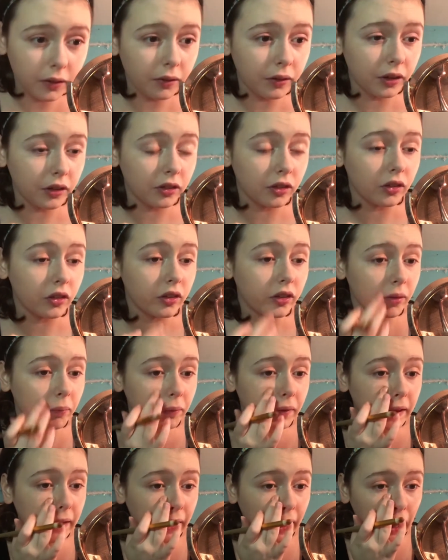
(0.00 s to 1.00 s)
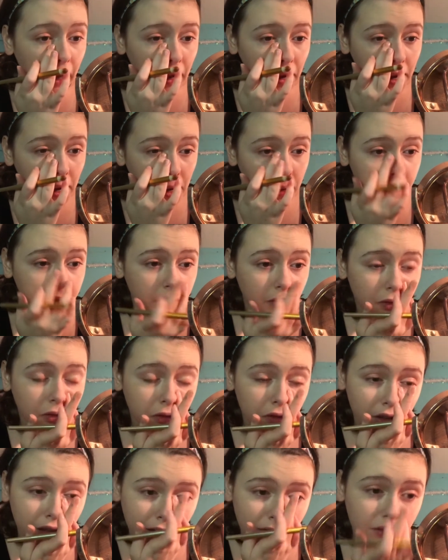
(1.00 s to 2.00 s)
which is something that I
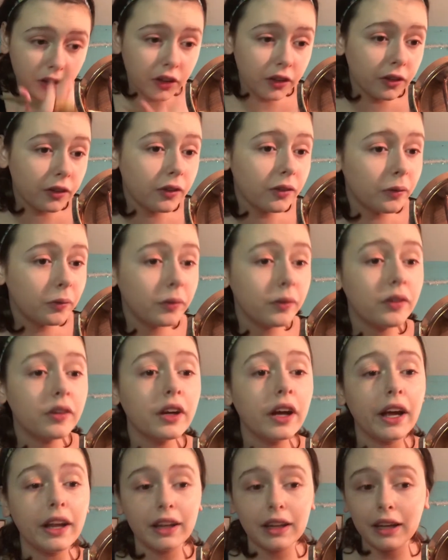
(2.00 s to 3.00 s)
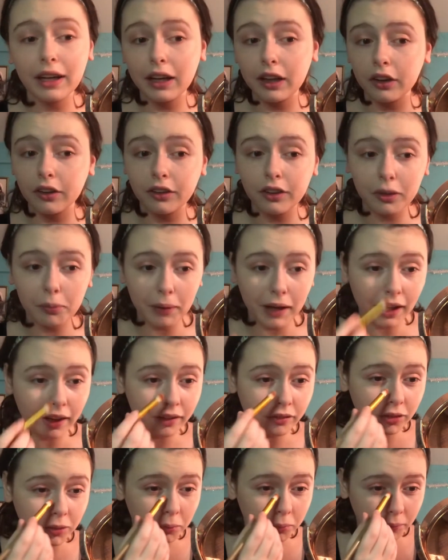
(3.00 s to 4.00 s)
used to never do, and then I learned about
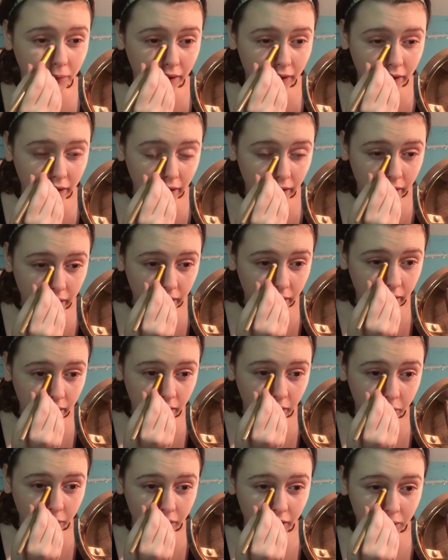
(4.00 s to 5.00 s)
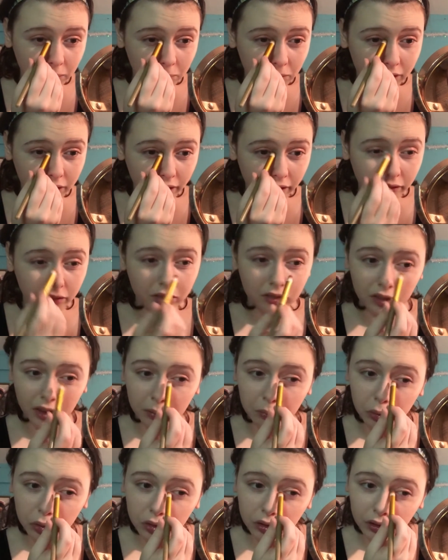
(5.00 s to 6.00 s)
it from Queen himself,
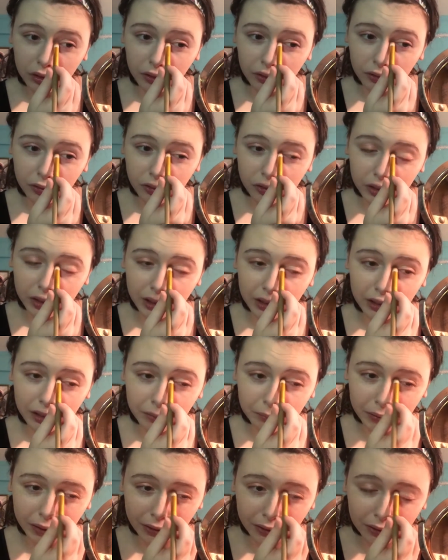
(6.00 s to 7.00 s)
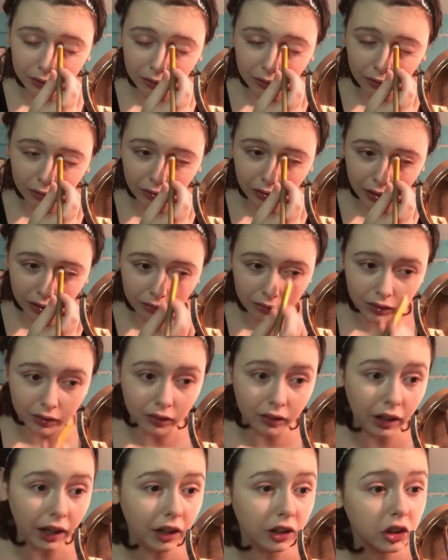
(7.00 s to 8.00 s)
James Charles, and now I do it all the time because
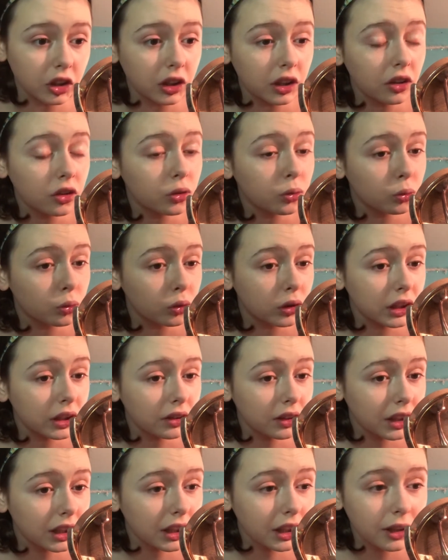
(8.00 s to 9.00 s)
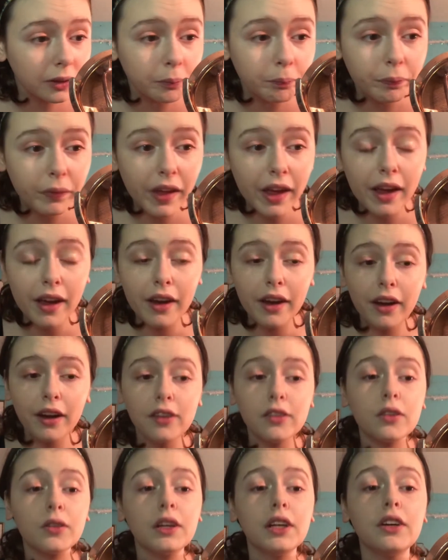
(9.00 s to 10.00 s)
it actually looks really, really good.
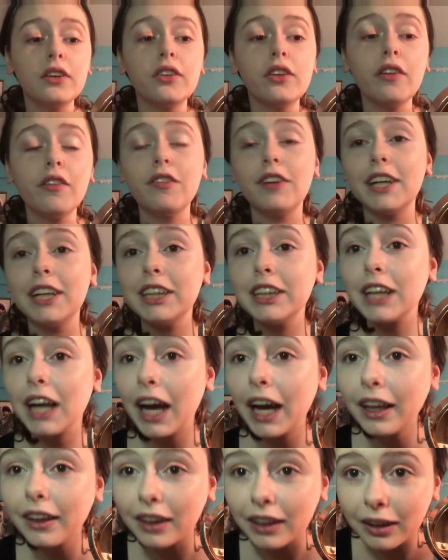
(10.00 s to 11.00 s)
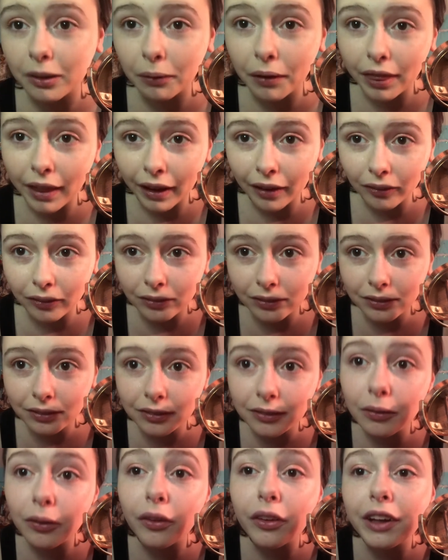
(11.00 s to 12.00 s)
So here's the finished eye look without,
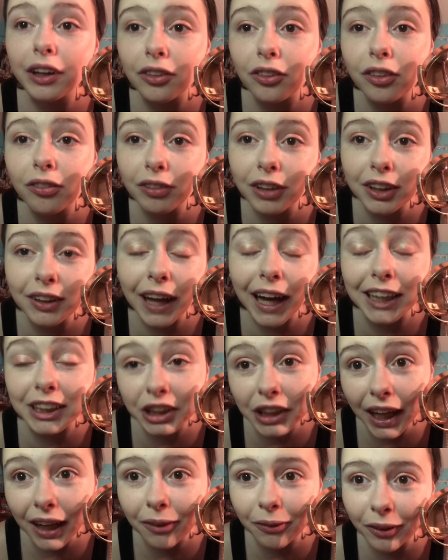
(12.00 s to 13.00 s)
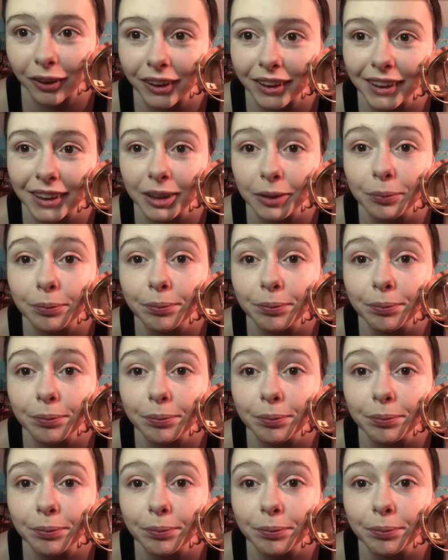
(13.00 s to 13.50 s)
well, here's the finished eyeshadow look.